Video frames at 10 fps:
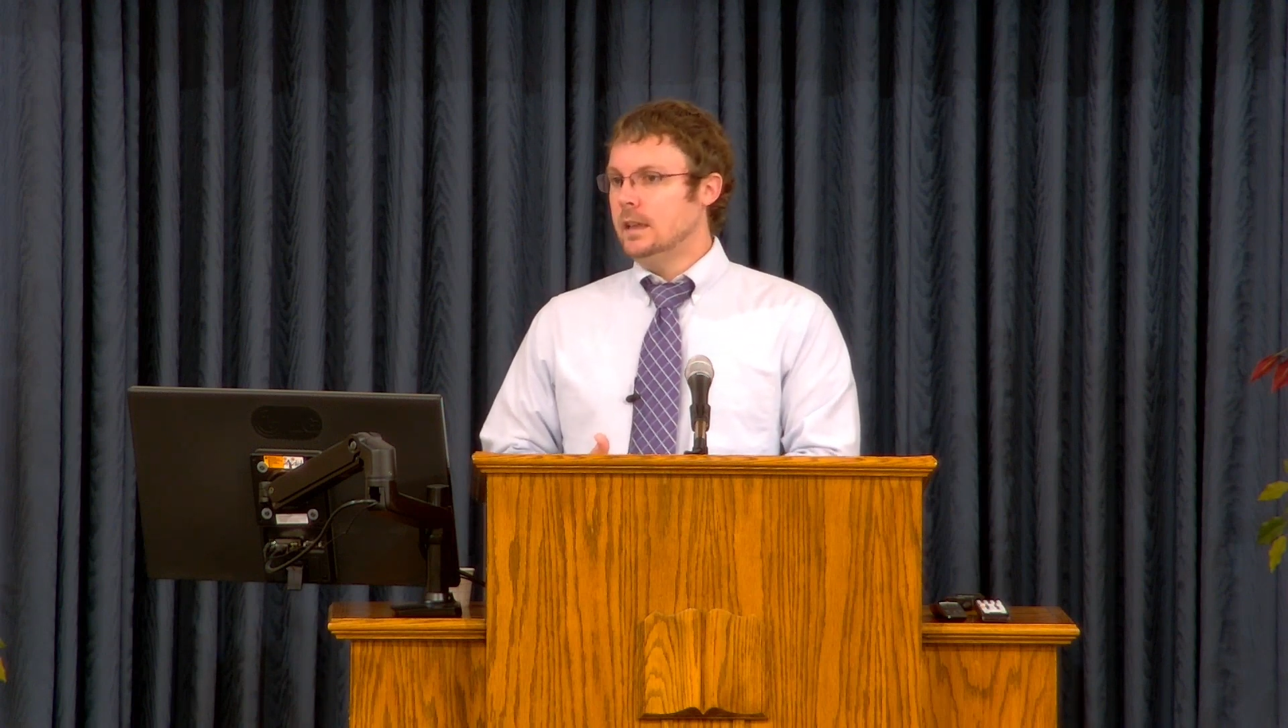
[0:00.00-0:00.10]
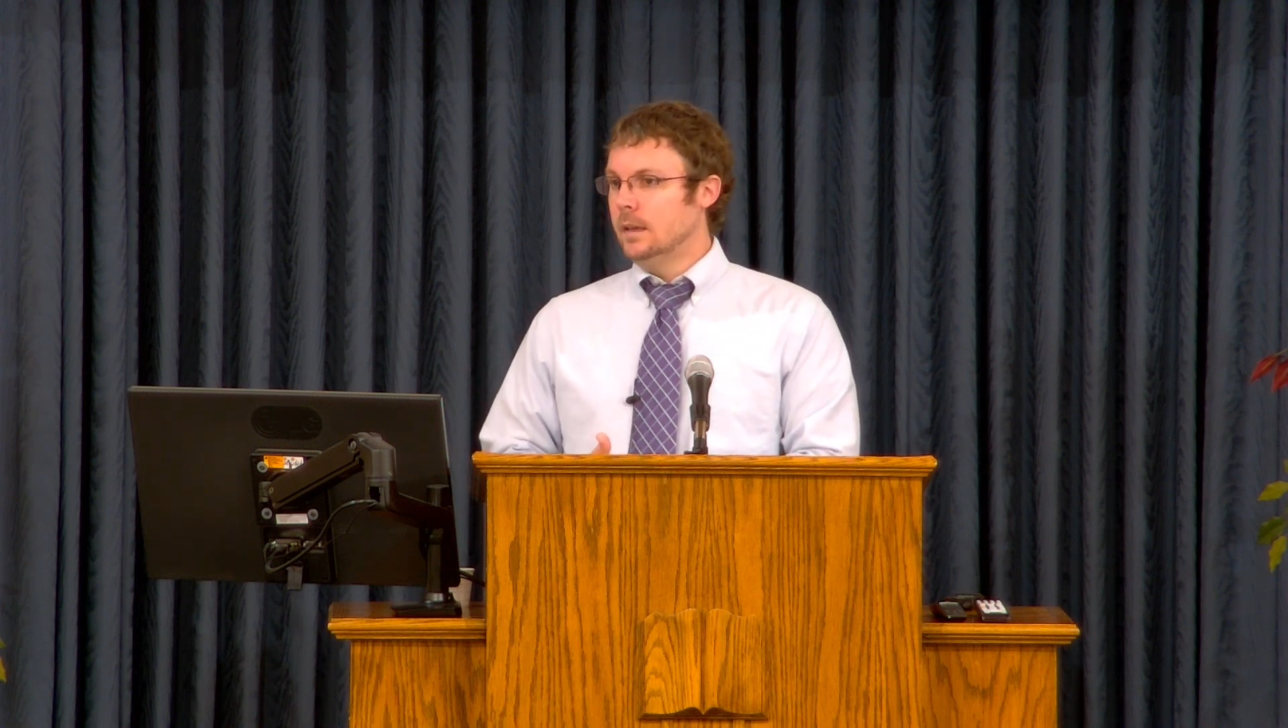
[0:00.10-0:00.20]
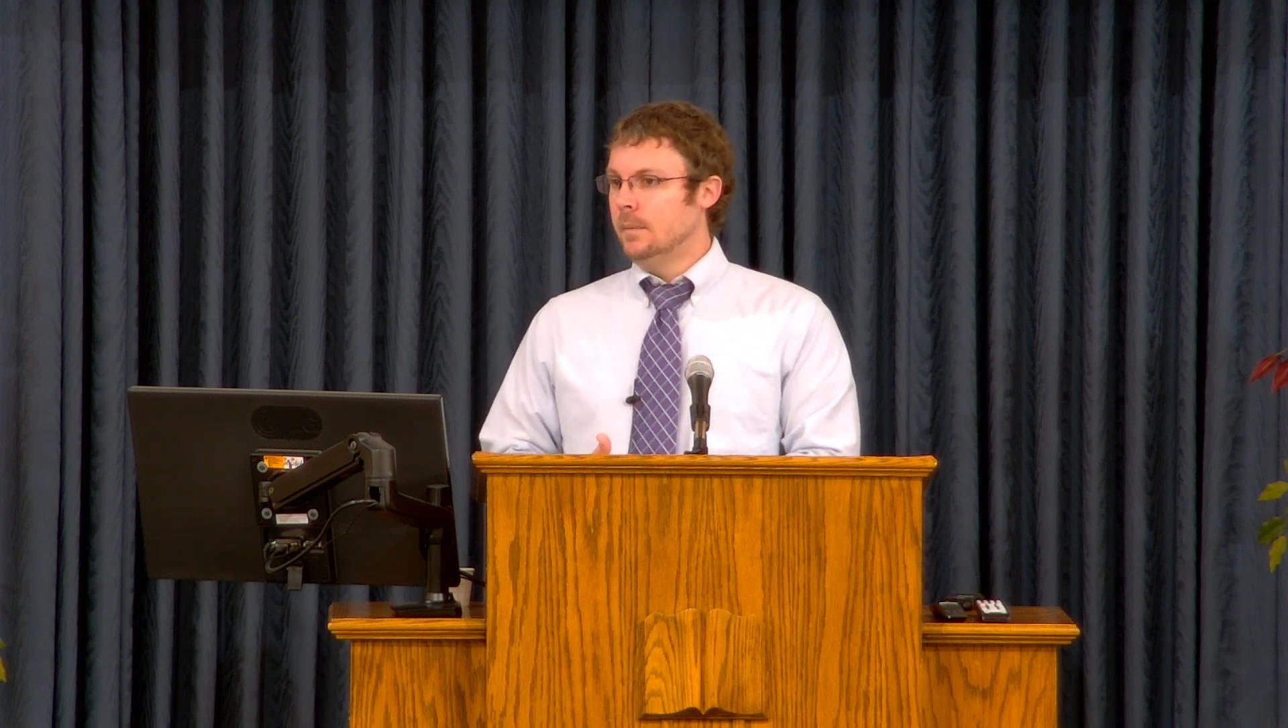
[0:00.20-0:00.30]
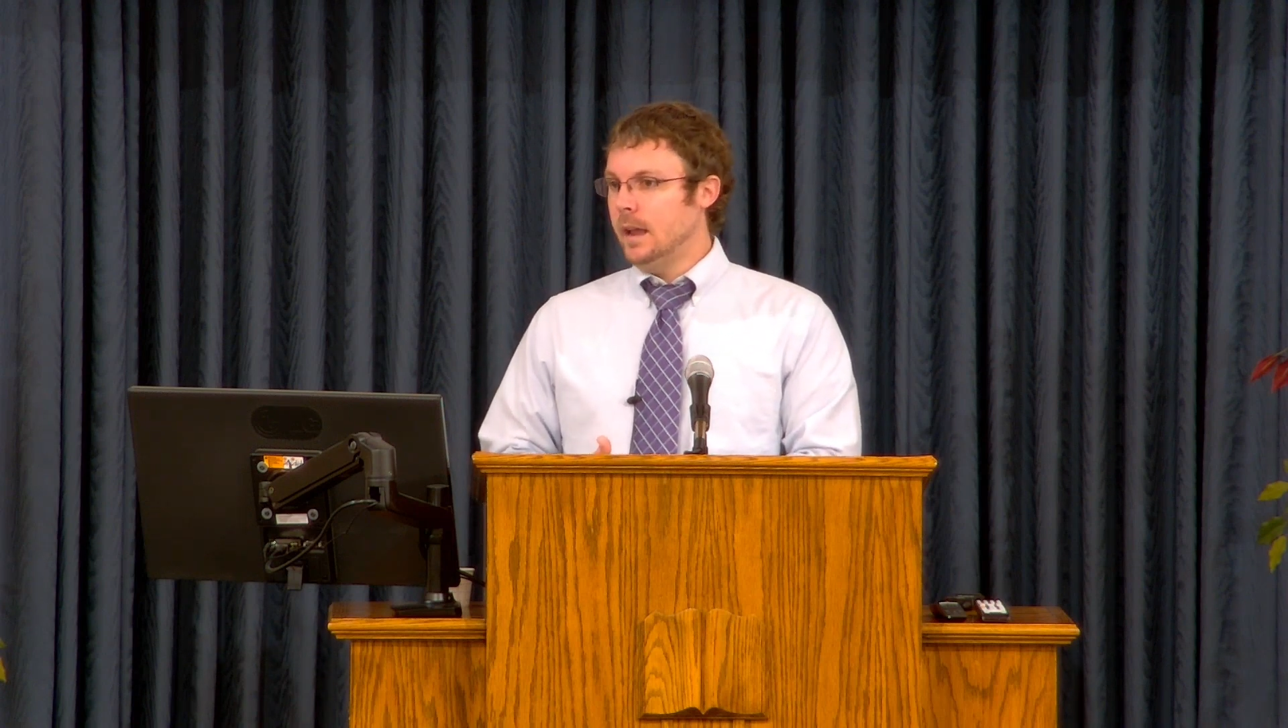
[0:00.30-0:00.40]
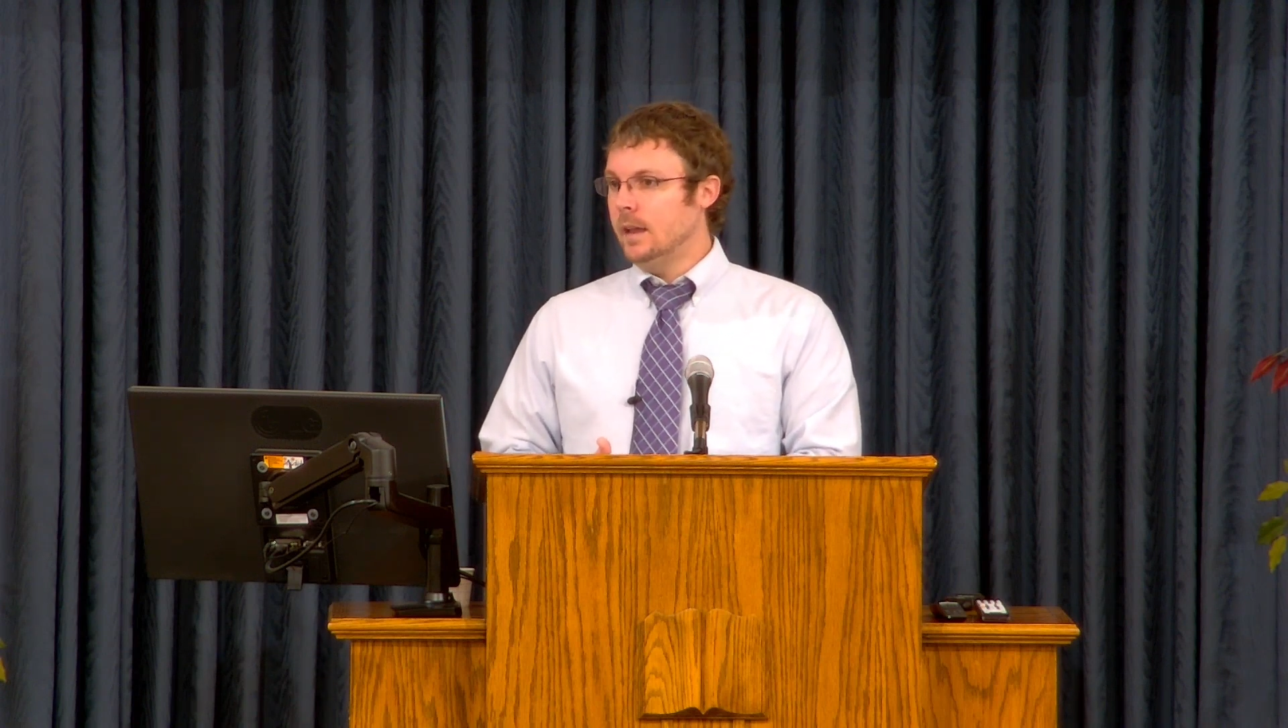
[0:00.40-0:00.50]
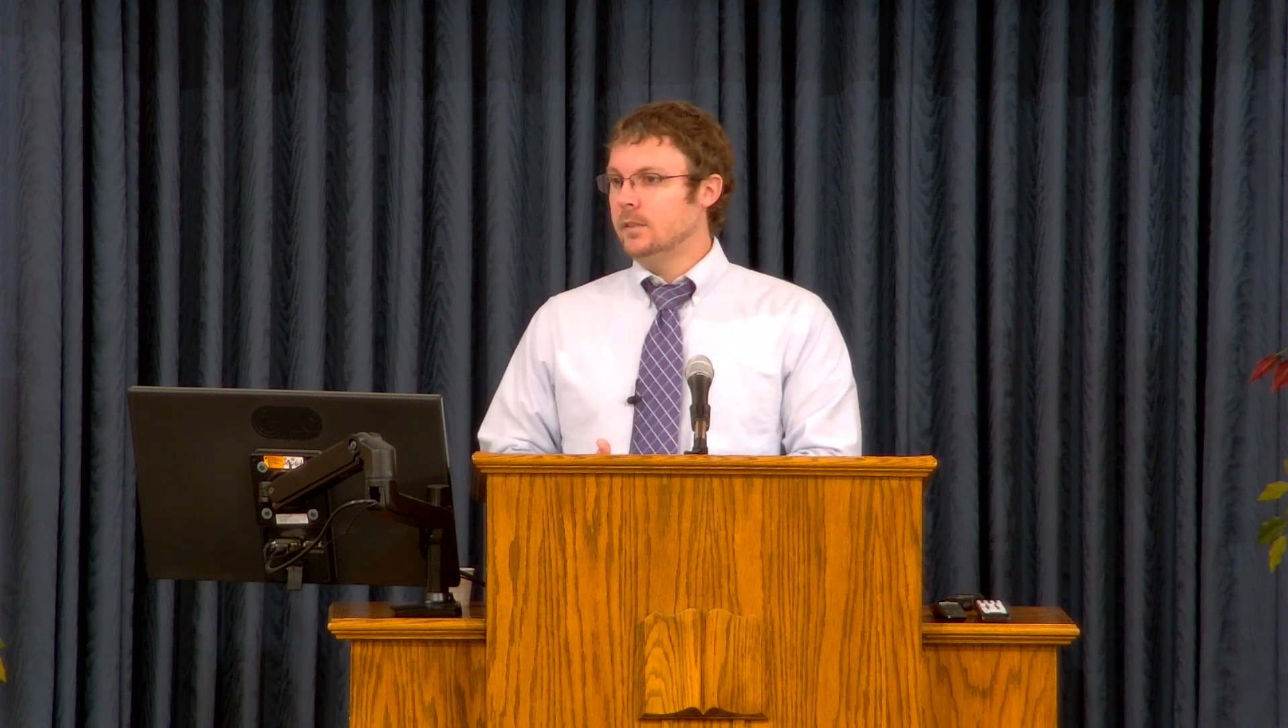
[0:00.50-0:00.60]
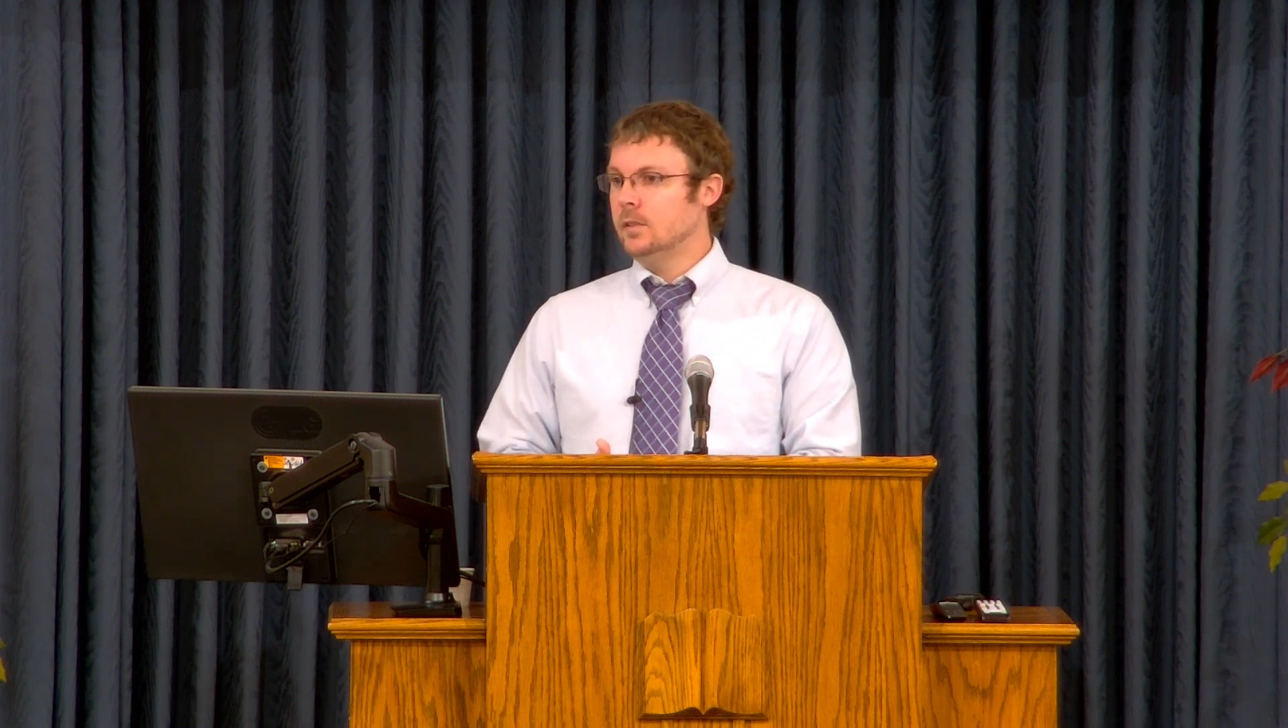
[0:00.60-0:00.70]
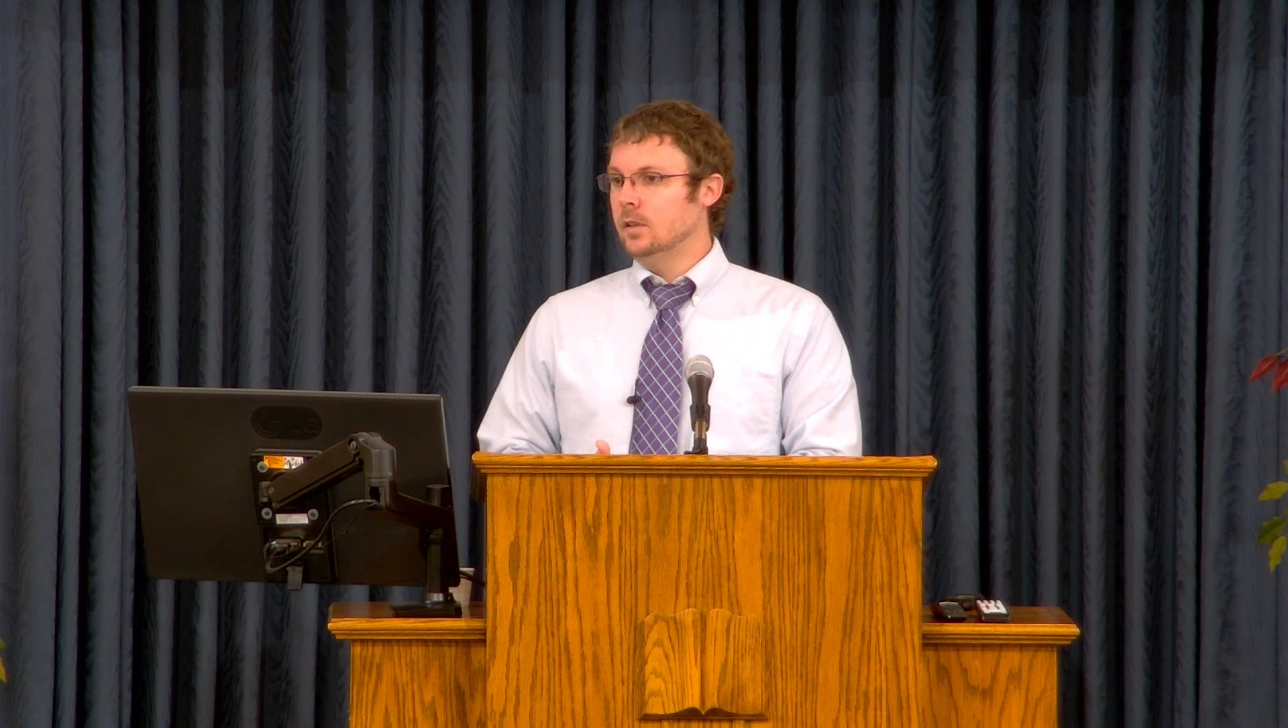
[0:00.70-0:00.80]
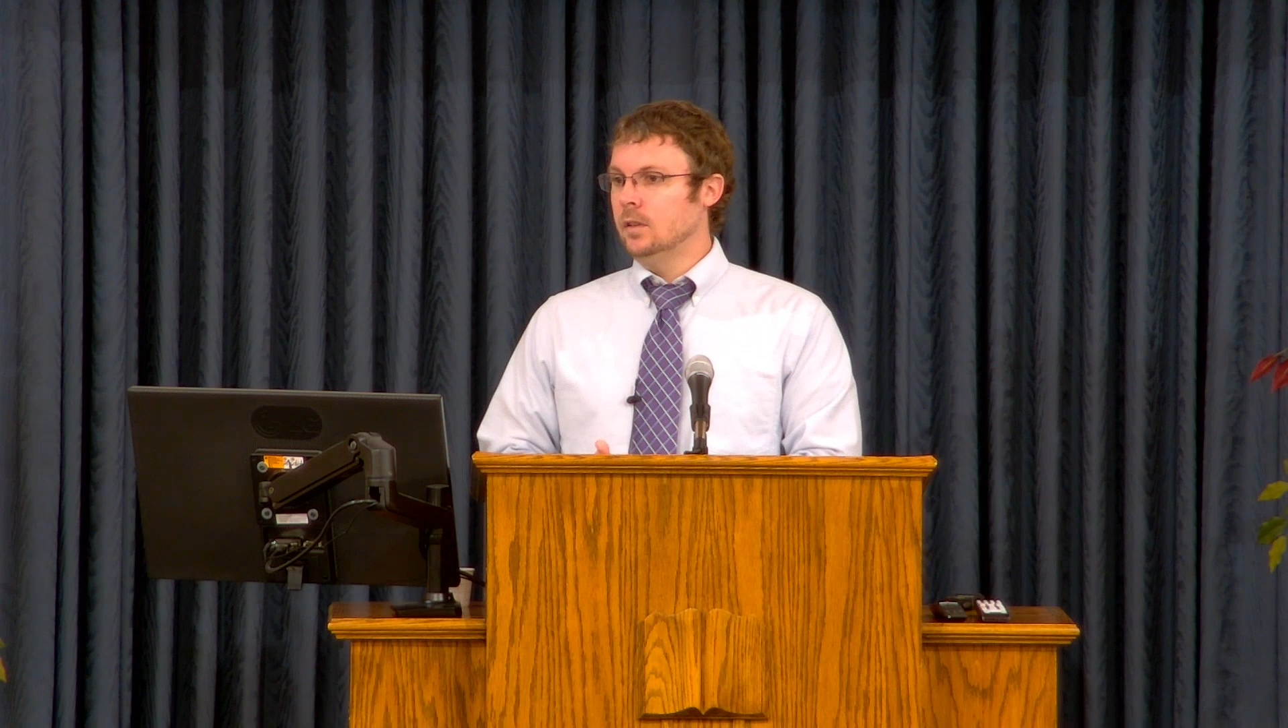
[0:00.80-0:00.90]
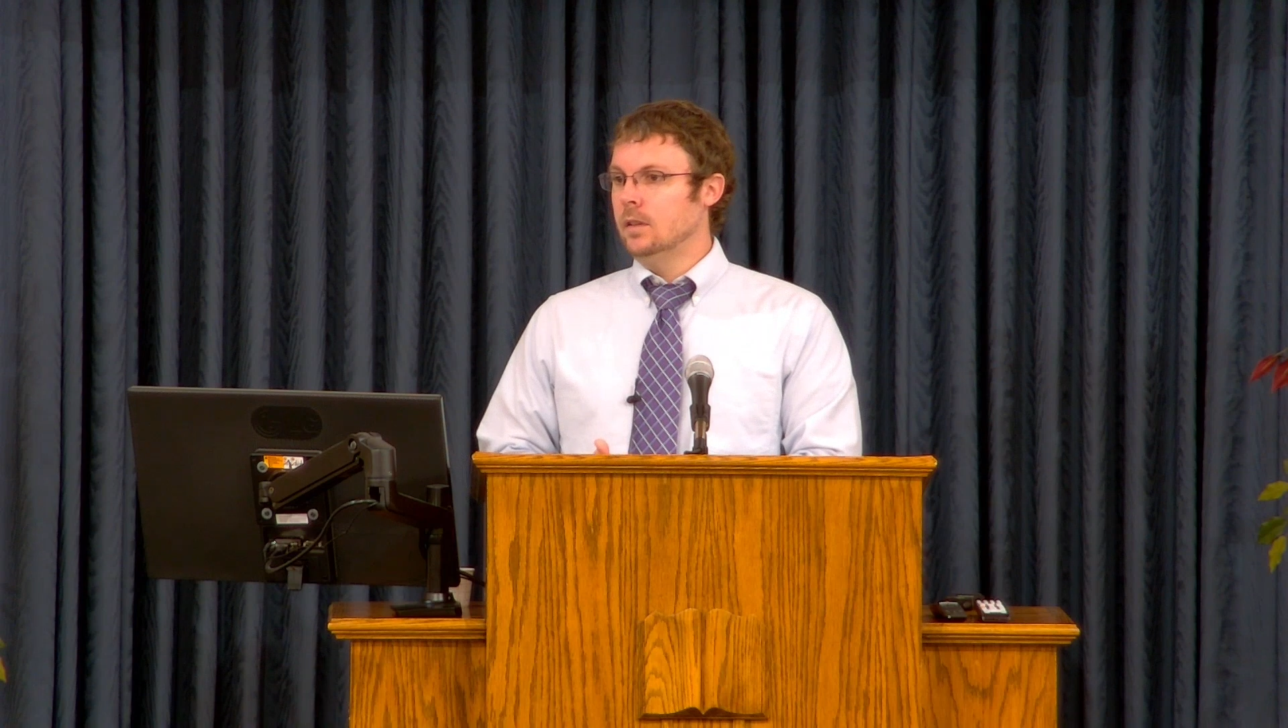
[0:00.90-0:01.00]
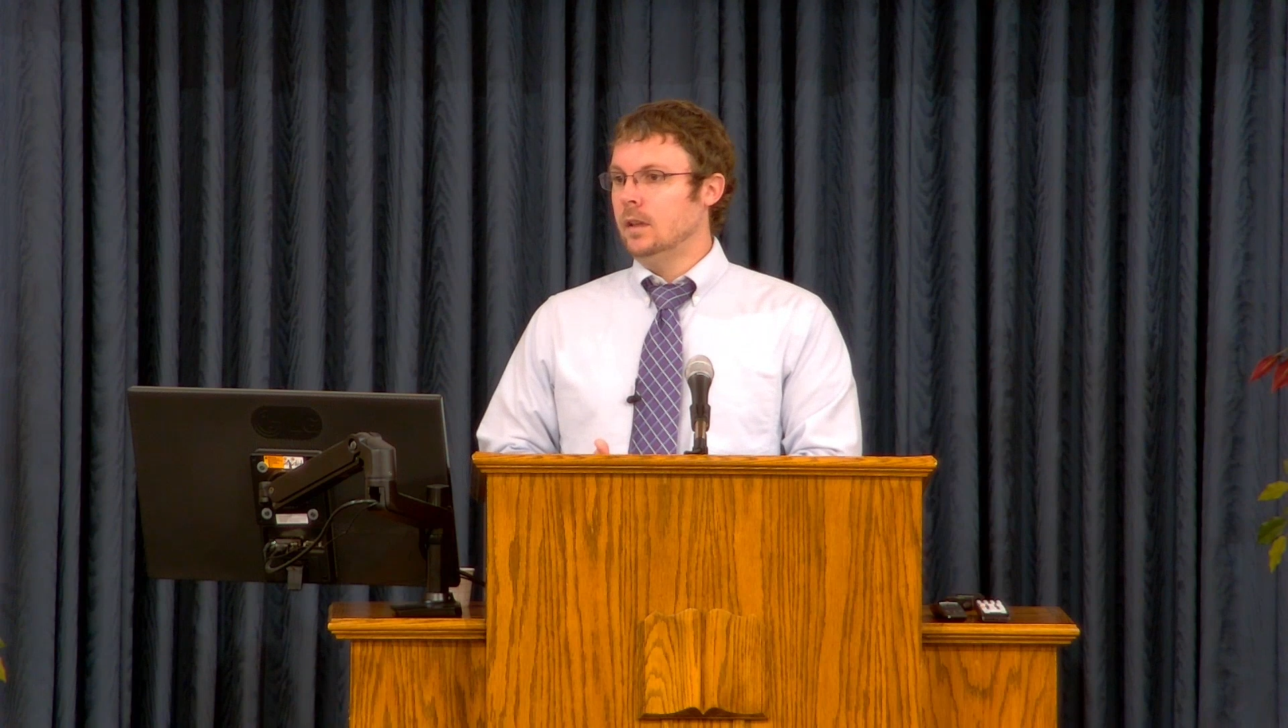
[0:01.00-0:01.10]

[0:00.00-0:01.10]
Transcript: him as